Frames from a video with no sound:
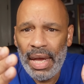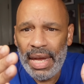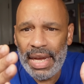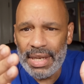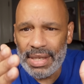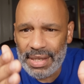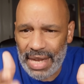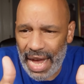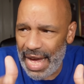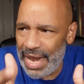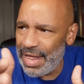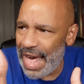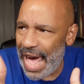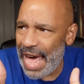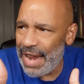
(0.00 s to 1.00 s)
He
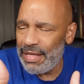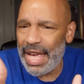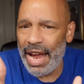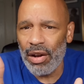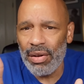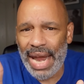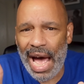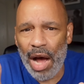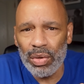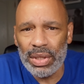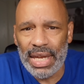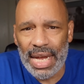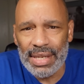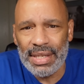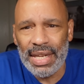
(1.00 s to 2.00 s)
said that they are now
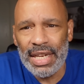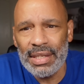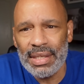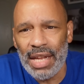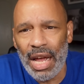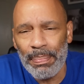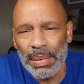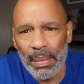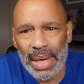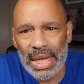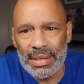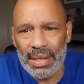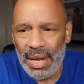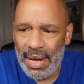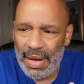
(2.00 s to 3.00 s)
testing
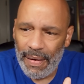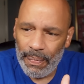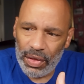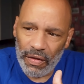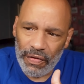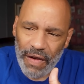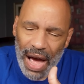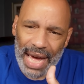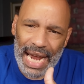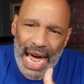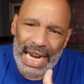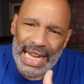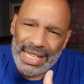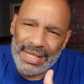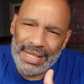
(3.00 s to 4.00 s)
supplements to find out
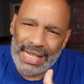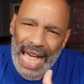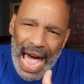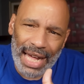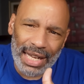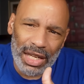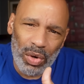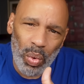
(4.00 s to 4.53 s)
exactly